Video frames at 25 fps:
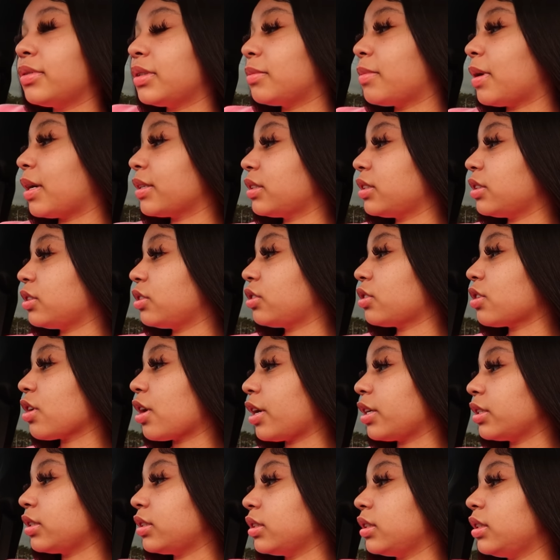We're about to
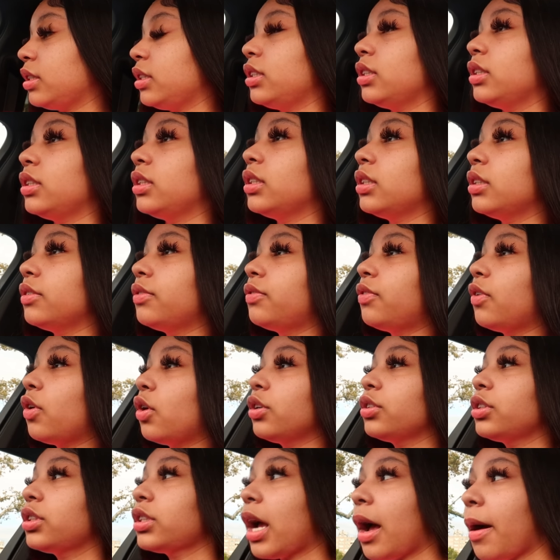start the
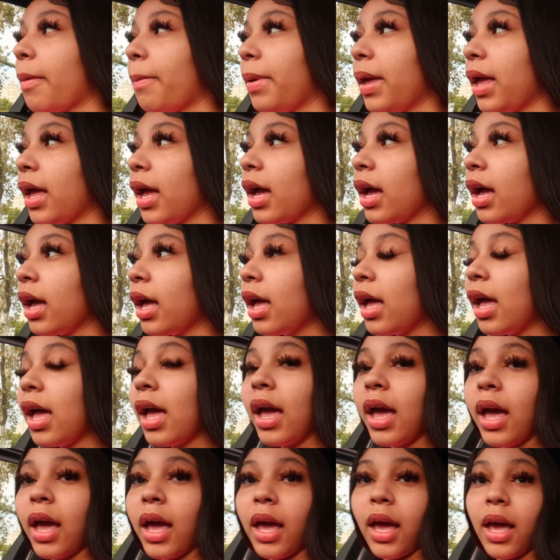fall shopping.
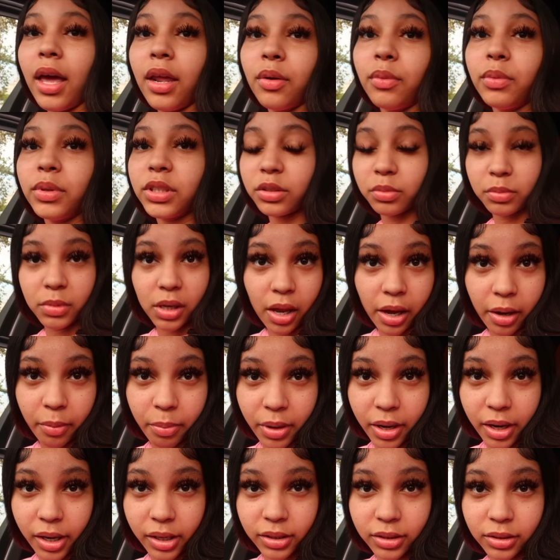And wish me luck
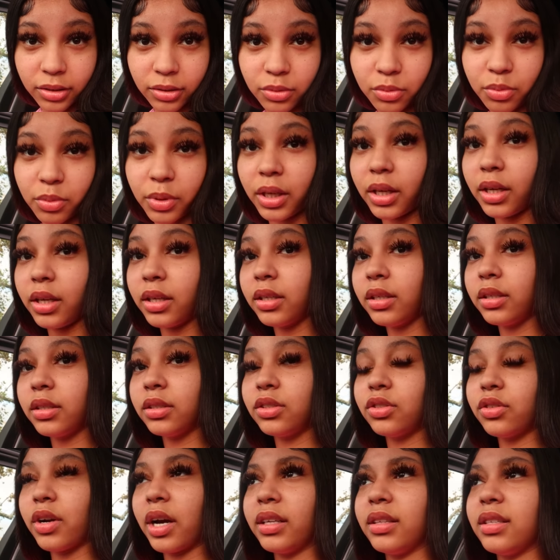because we
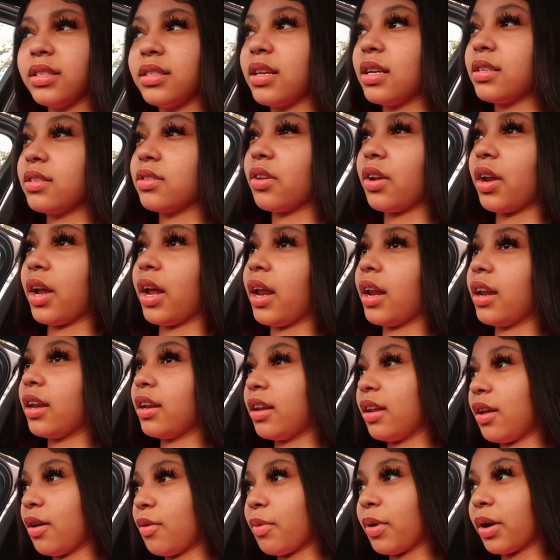tried this yesterday and it
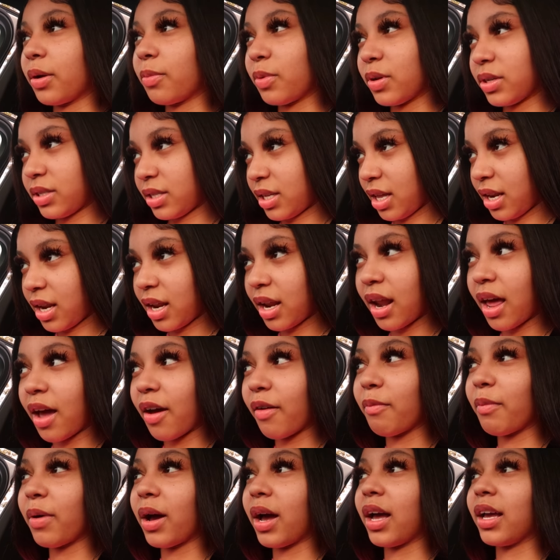didn't work because they didn't
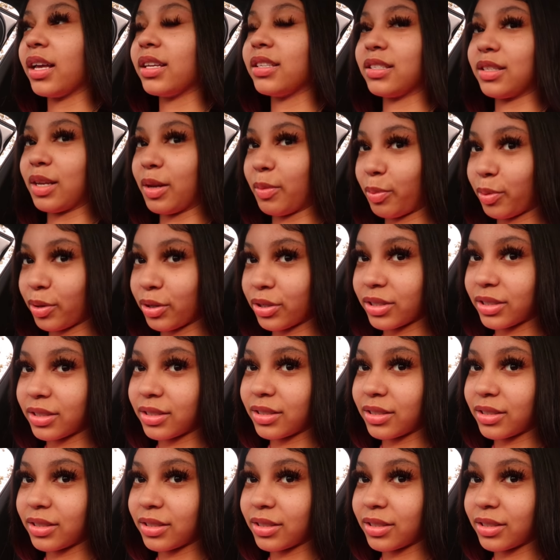have my slippers.